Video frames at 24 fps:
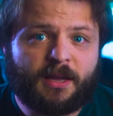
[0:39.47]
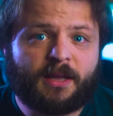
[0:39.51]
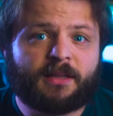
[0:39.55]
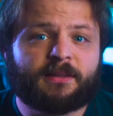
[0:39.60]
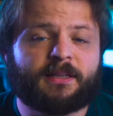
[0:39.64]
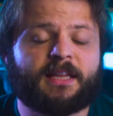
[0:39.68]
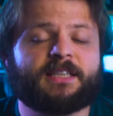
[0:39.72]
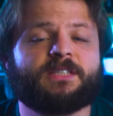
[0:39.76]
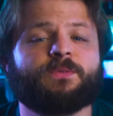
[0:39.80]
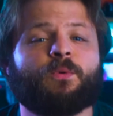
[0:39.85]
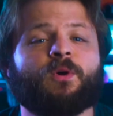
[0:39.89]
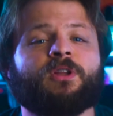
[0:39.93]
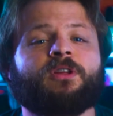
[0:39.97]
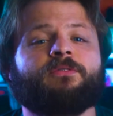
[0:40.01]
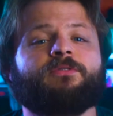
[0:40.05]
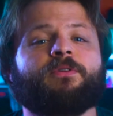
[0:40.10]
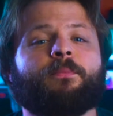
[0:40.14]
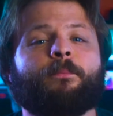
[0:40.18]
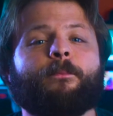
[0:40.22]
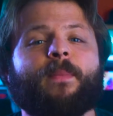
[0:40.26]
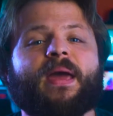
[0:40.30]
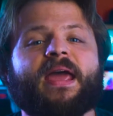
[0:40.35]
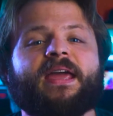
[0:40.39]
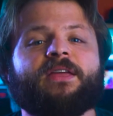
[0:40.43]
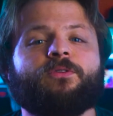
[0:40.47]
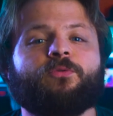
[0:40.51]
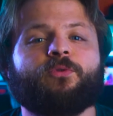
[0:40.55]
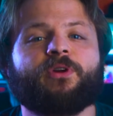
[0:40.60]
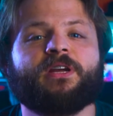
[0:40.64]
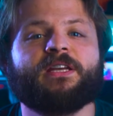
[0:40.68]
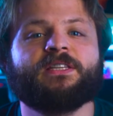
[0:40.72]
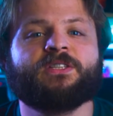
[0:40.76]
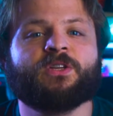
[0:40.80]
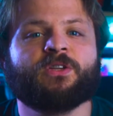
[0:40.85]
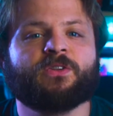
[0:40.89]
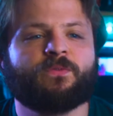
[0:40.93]
That's one of the main
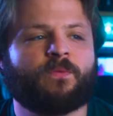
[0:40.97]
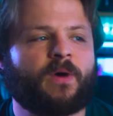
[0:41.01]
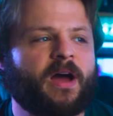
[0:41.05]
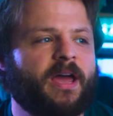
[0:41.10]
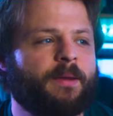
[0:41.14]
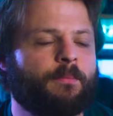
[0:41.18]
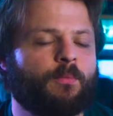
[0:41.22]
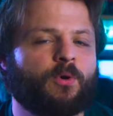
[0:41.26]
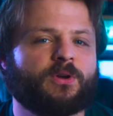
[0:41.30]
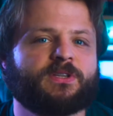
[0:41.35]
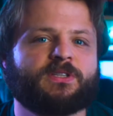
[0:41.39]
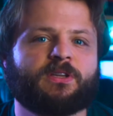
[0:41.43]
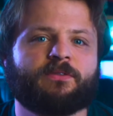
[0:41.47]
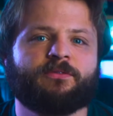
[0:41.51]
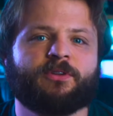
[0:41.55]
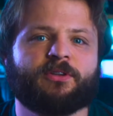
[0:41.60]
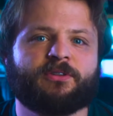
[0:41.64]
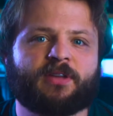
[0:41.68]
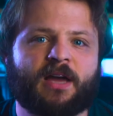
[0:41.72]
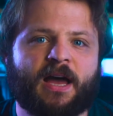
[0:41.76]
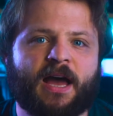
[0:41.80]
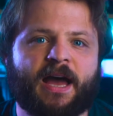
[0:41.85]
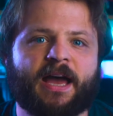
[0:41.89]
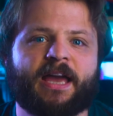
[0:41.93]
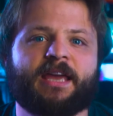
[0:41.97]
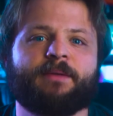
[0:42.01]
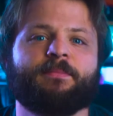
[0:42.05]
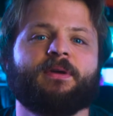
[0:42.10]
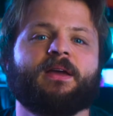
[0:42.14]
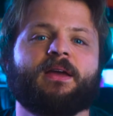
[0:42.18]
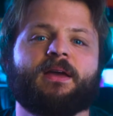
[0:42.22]
reasons why most of the time